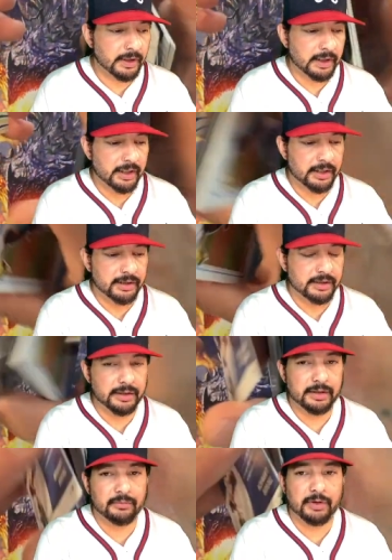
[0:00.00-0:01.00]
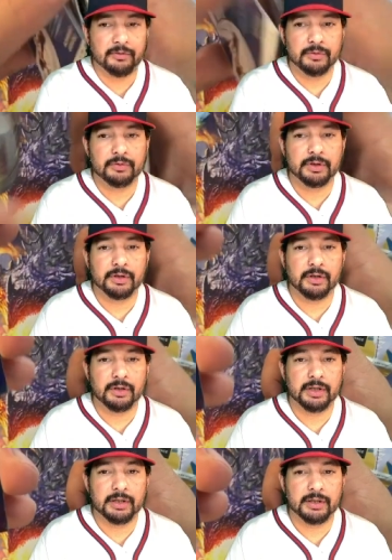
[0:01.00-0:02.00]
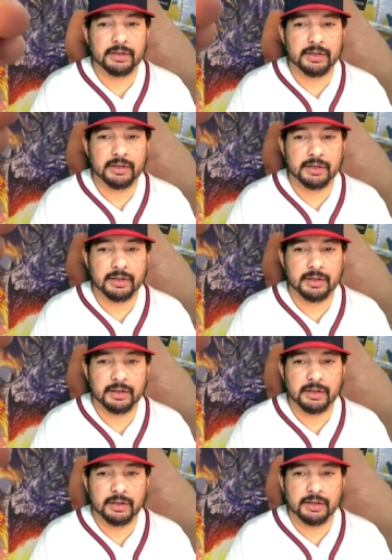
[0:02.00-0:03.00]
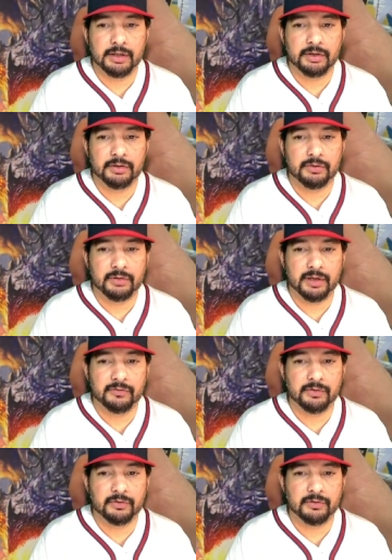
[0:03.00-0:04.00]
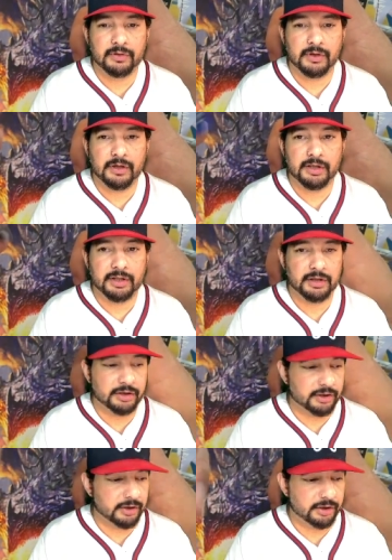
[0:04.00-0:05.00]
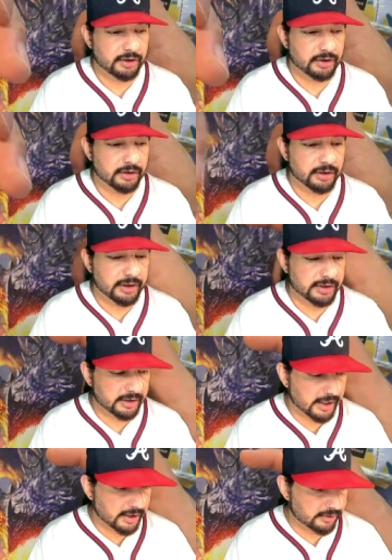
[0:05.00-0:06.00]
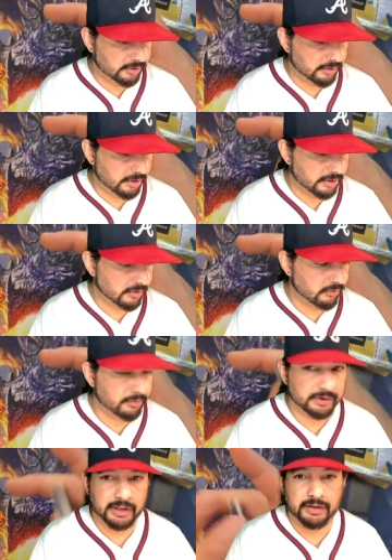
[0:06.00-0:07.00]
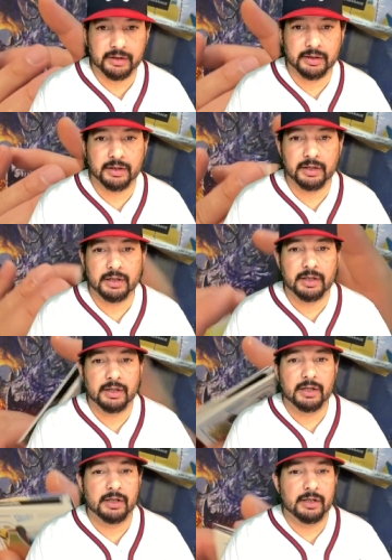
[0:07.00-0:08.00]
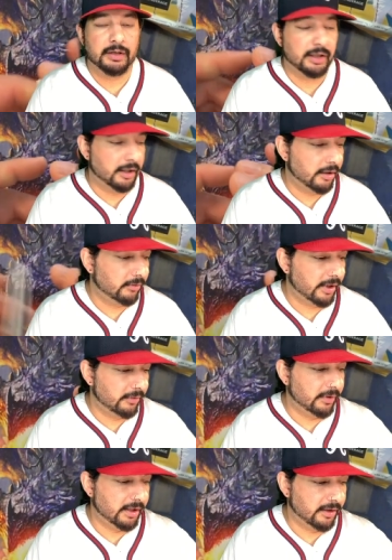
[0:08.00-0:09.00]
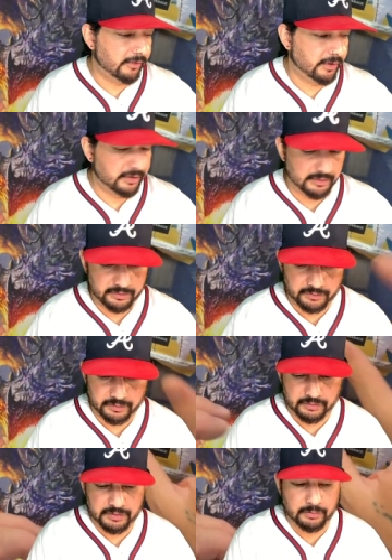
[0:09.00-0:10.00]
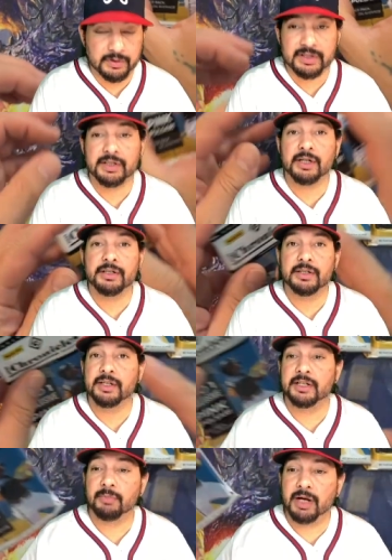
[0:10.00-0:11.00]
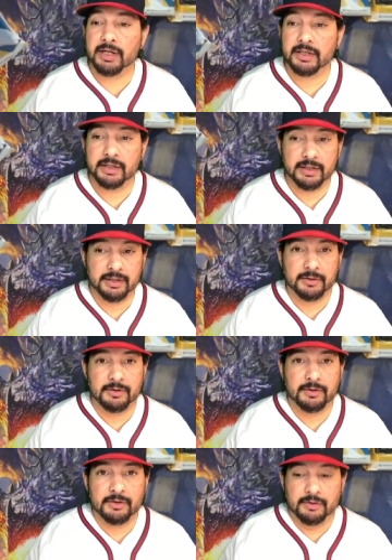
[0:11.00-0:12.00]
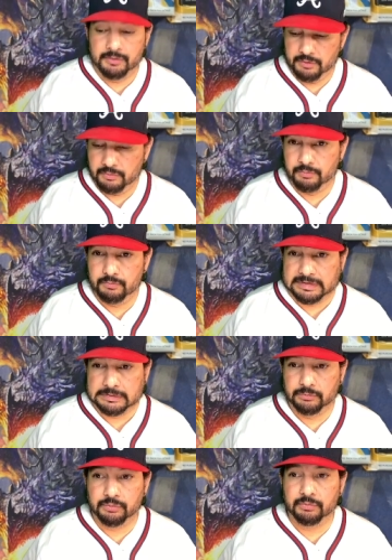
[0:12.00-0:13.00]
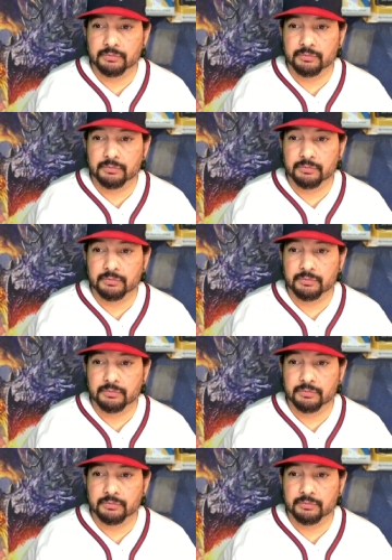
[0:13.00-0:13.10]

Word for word: And the Revolution card is Trevor Larnach. It is an Astro card. Put that there. Alright, we have those ones done. Next pack. Oh, oof.